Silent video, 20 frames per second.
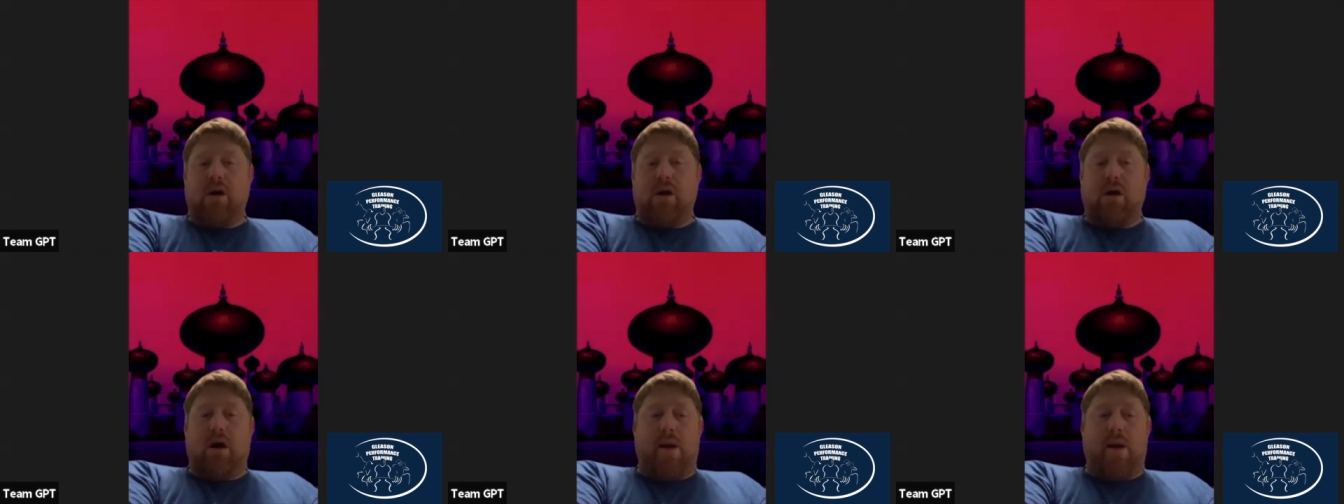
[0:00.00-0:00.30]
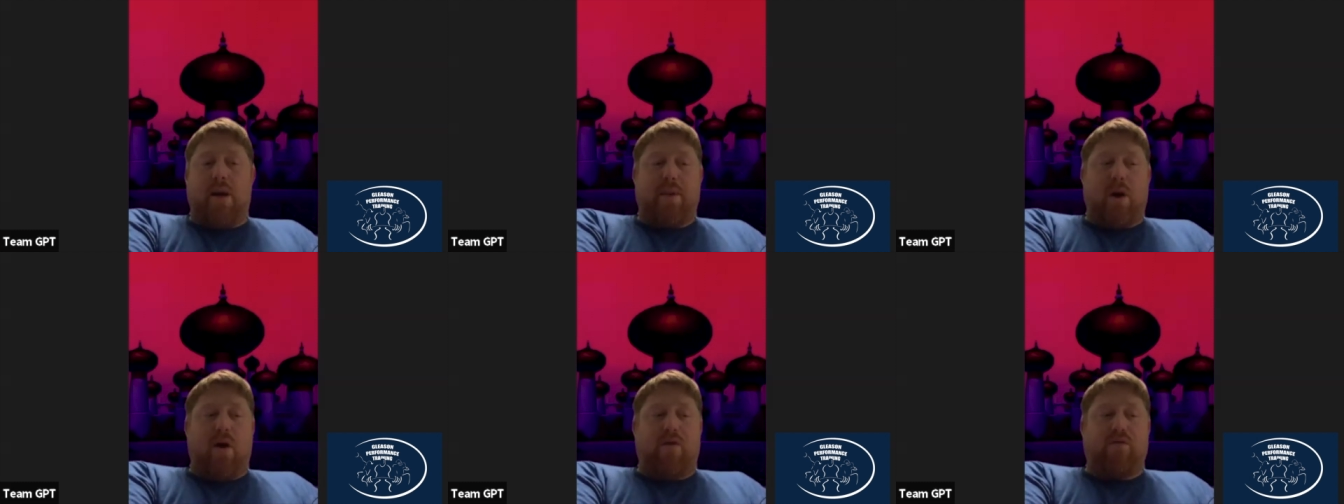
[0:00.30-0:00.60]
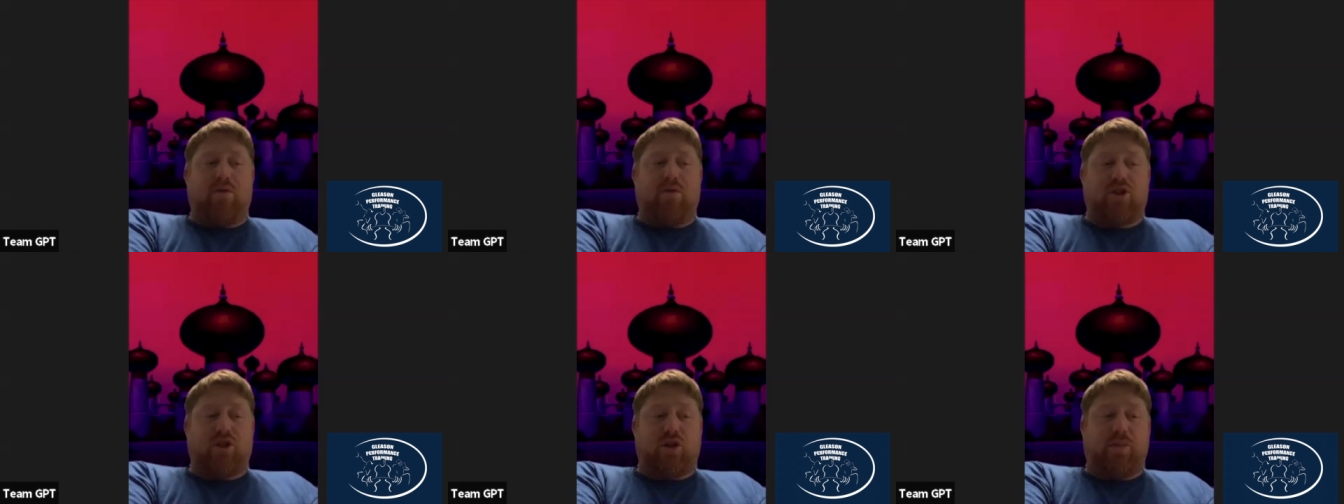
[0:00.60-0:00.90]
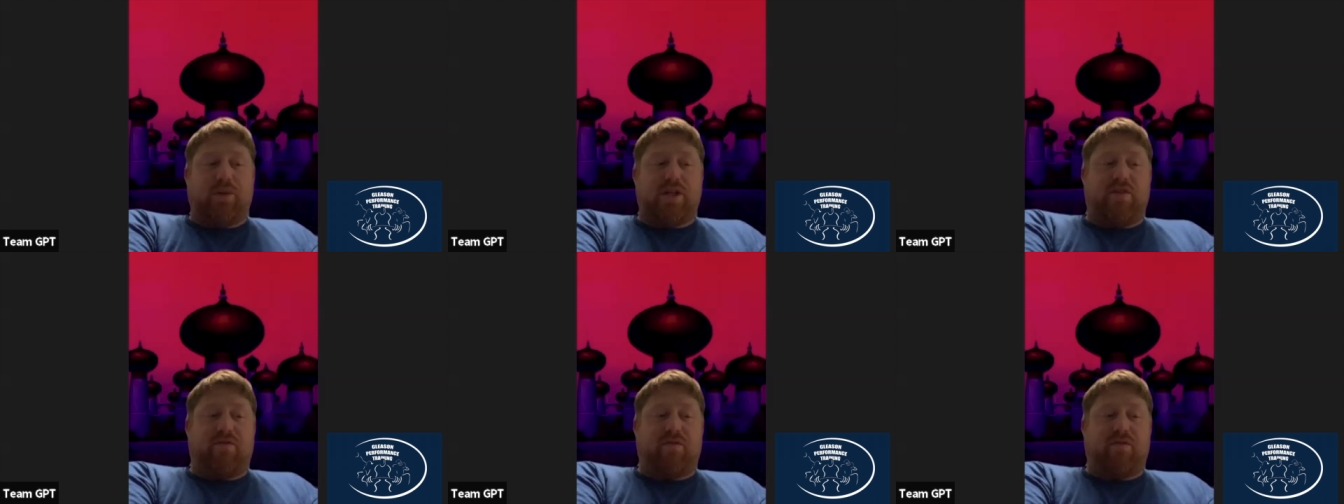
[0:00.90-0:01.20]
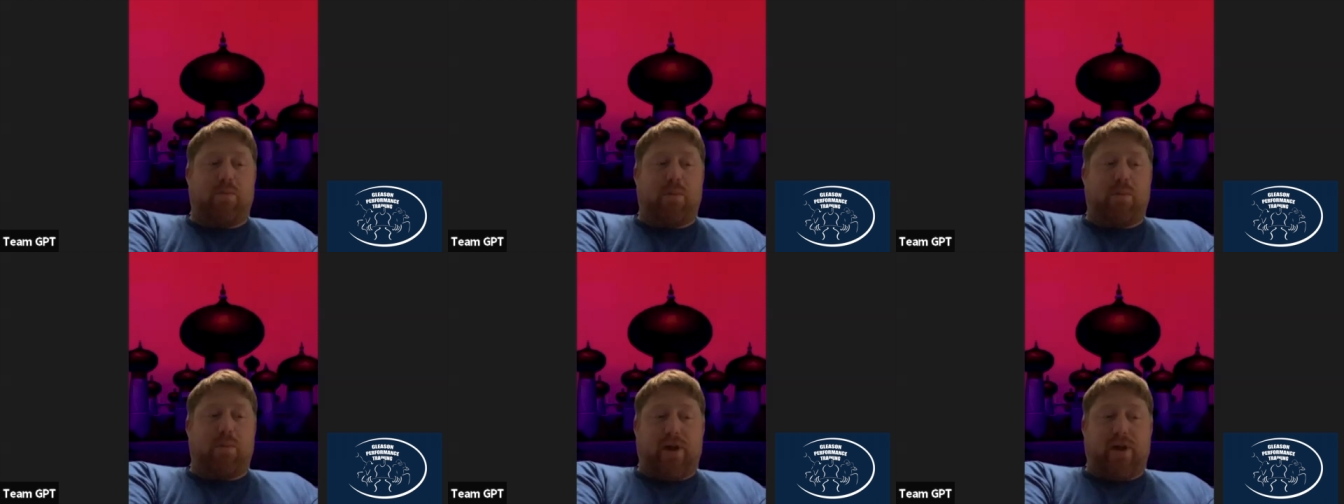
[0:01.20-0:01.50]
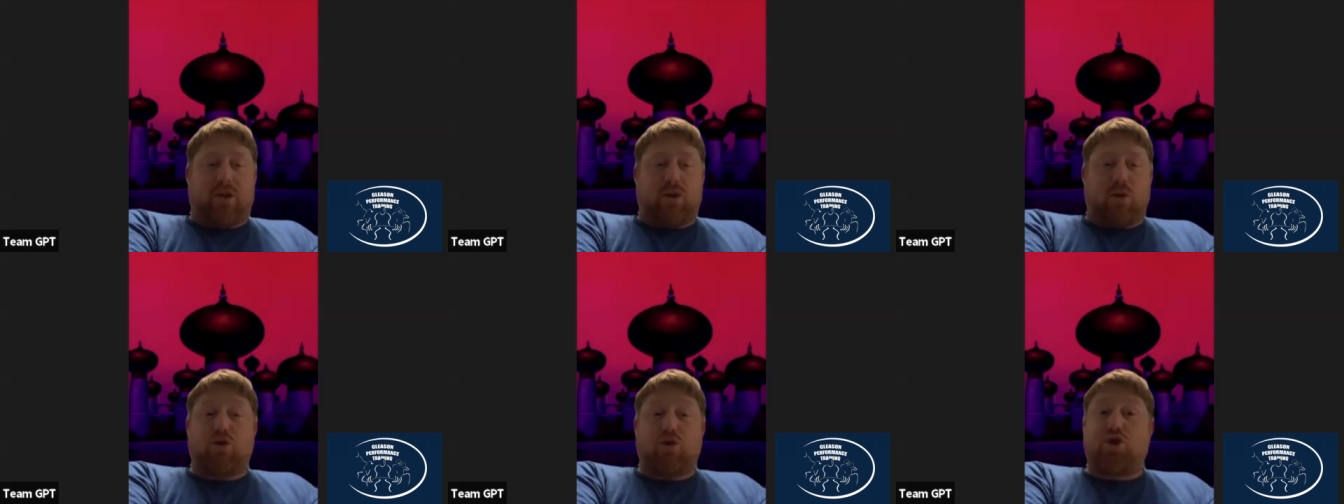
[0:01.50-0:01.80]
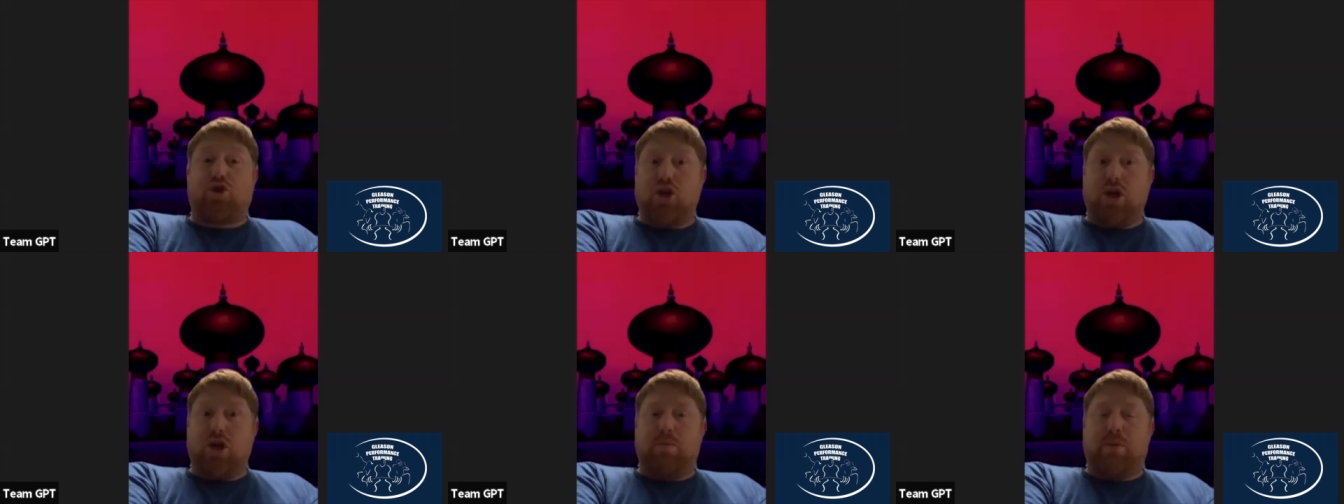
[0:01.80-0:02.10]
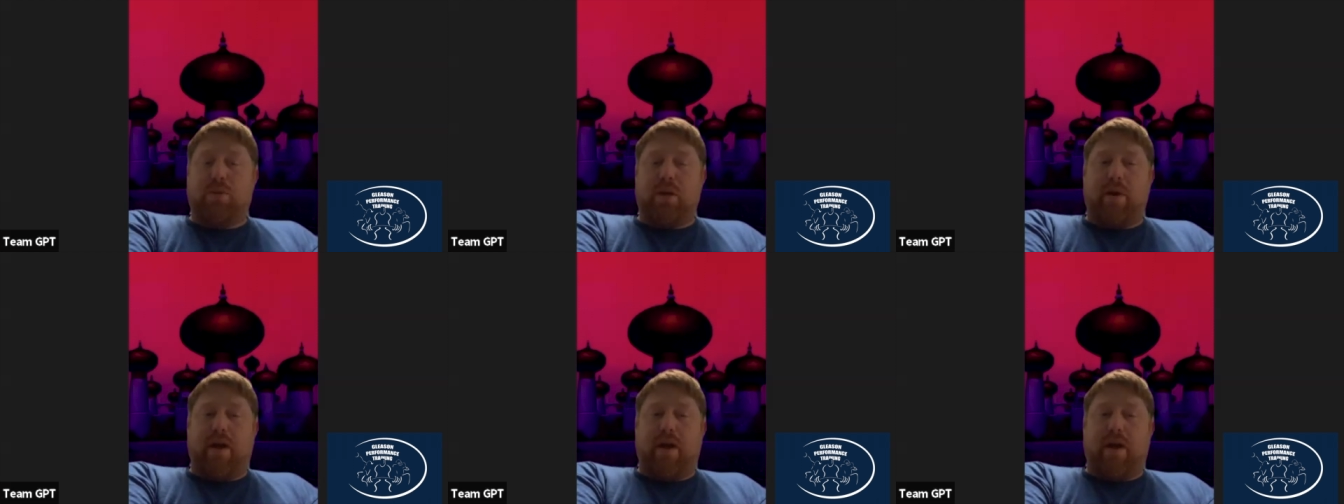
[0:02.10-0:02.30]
Now everyone's a little bit different, but like those should be